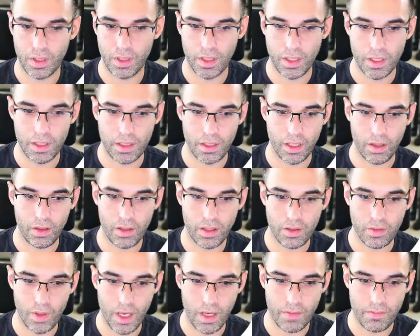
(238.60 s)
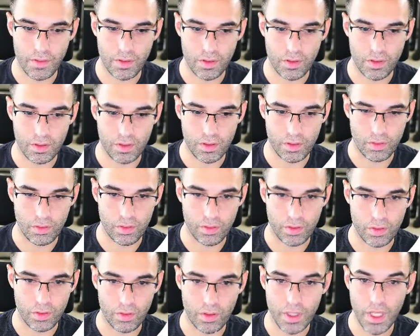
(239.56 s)
Now that you have you
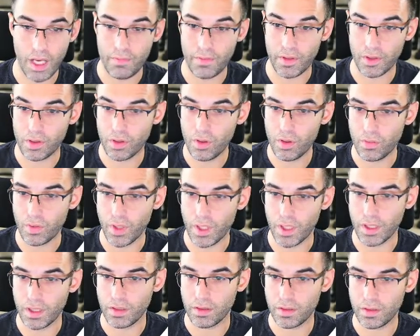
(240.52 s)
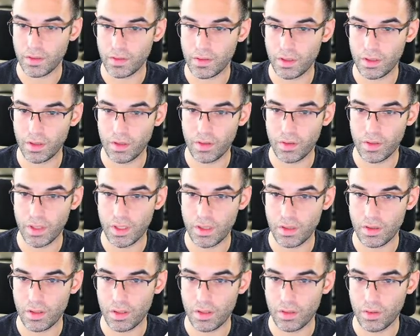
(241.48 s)
already have your code ready, you're just going to go
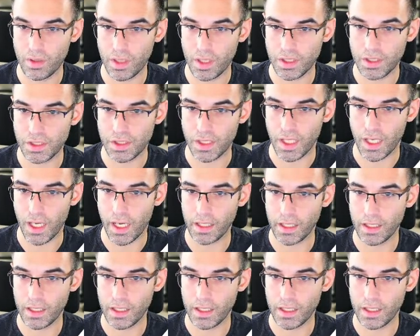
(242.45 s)
here and you can actually highlight